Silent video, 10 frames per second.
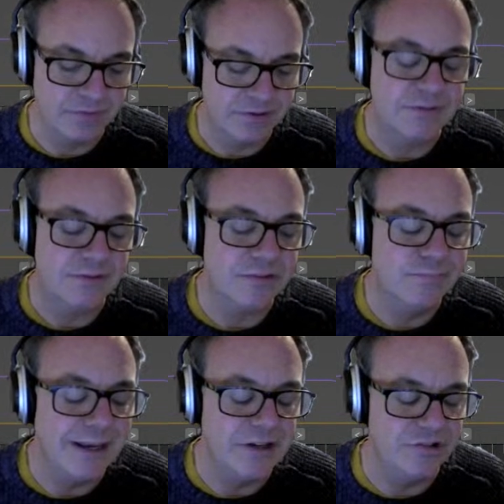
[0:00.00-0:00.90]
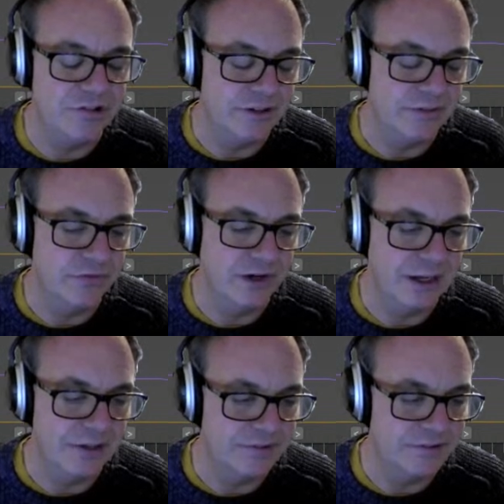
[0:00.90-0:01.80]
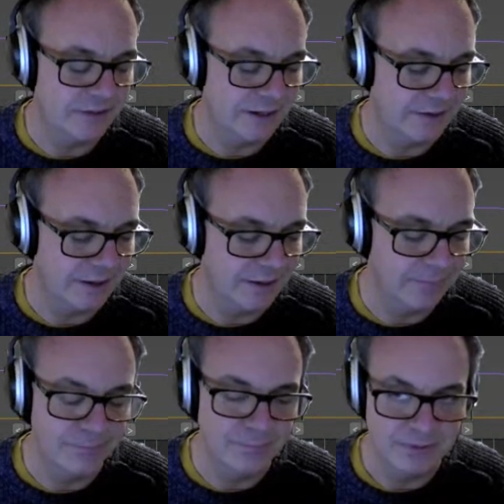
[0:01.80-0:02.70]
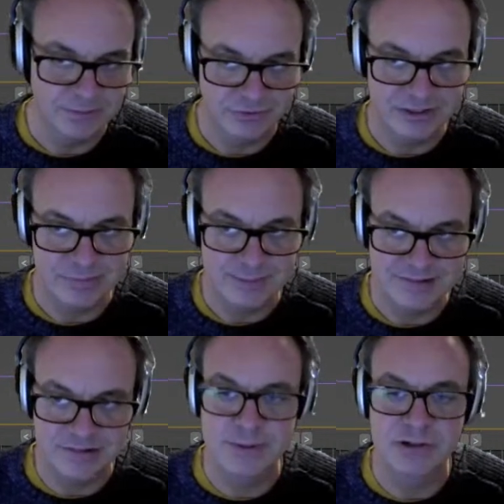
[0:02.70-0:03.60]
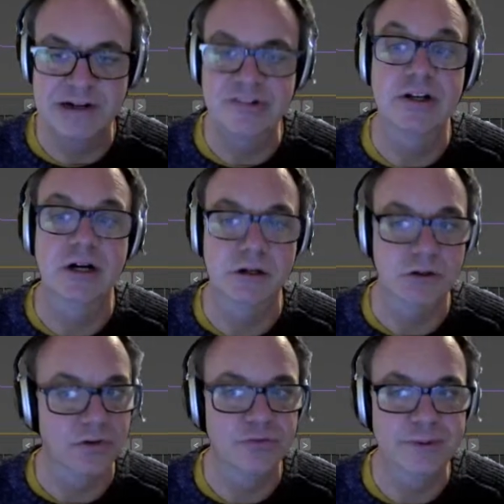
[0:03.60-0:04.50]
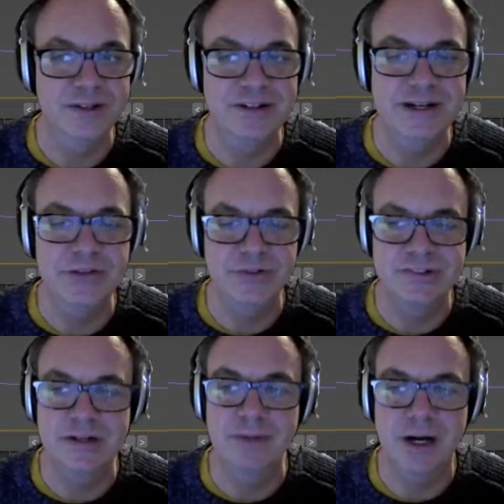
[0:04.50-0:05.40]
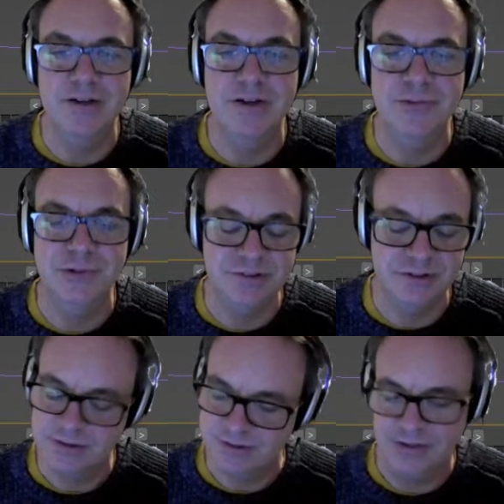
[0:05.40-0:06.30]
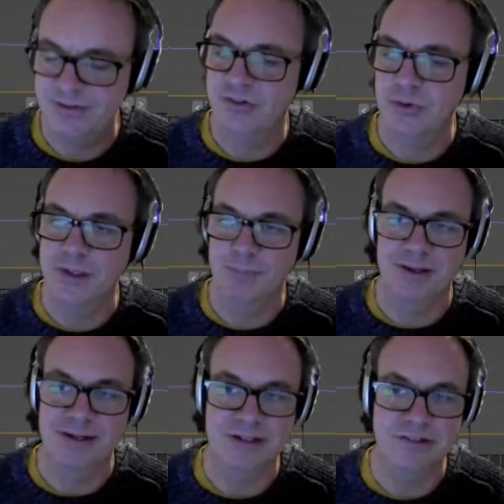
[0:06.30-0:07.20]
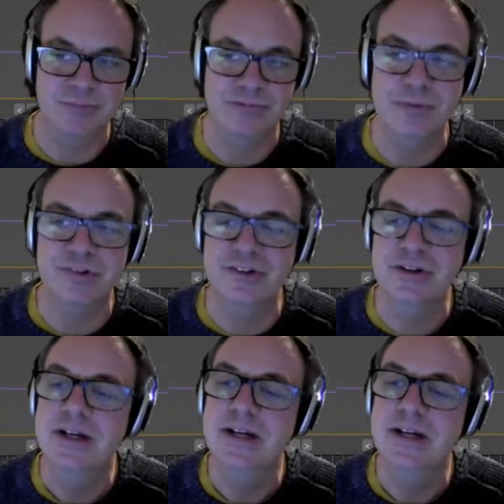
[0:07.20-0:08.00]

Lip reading: just mention in advance that 3ds Max has been crashing a lot for me today for some unknown reason. Nothing to do with our plugins, I promise you.